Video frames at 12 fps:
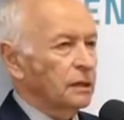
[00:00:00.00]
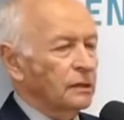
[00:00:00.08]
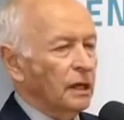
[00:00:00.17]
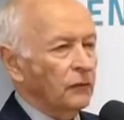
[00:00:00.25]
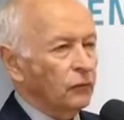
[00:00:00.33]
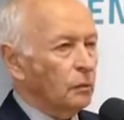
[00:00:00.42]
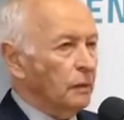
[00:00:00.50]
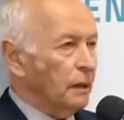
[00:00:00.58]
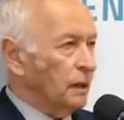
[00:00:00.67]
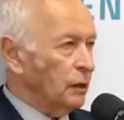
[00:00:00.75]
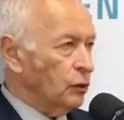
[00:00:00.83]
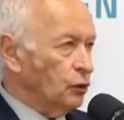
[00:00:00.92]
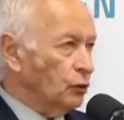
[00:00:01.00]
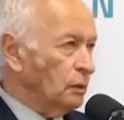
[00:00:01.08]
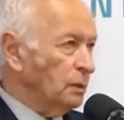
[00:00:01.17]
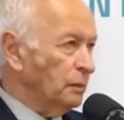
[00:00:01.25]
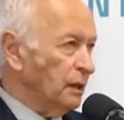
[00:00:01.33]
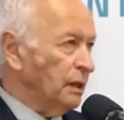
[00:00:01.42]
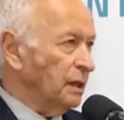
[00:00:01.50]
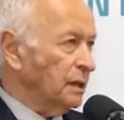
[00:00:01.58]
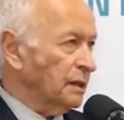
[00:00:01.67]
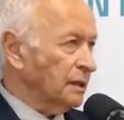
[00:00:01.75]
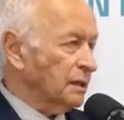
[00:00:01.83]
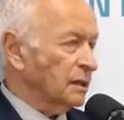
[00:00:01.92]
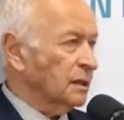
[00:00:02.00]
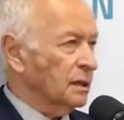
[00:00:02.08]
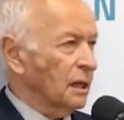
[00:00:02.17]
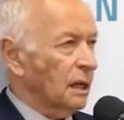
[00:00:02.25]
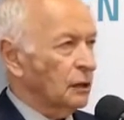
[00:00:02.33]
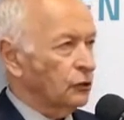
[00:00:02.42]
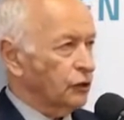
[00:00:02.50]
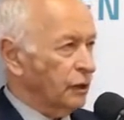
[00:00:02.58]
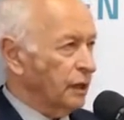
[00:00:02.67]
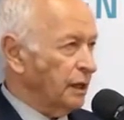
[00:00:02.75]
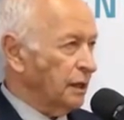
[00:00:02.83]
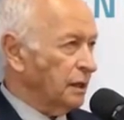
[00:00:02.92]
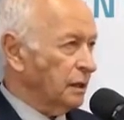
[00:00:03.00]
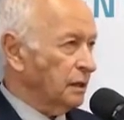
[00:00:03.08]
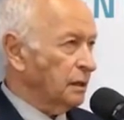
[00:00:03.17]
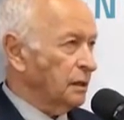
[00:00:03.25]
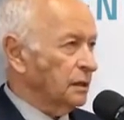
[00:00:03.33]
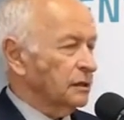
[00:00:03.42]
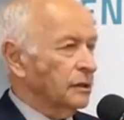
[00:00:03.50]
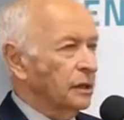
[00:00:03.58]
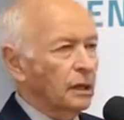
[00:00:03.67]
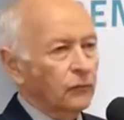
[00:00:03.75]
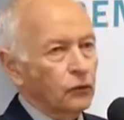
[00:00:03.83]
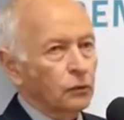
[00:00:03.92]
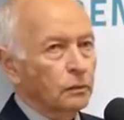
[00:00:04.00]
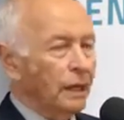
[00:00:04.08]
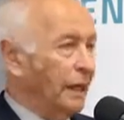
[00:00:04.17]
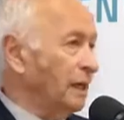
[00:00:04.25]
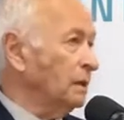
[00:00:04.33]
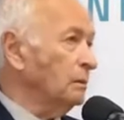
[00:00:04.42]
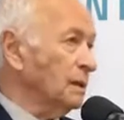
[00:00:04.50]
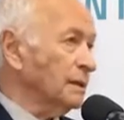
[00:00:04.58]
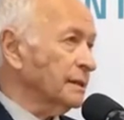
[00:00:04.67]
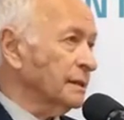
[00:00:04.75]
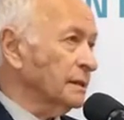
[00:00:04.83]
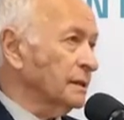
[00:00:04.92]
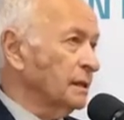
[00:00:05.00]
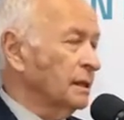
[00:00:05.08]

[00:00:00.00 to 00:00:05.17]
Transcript: They are from human beings, allogenic, they are from animals,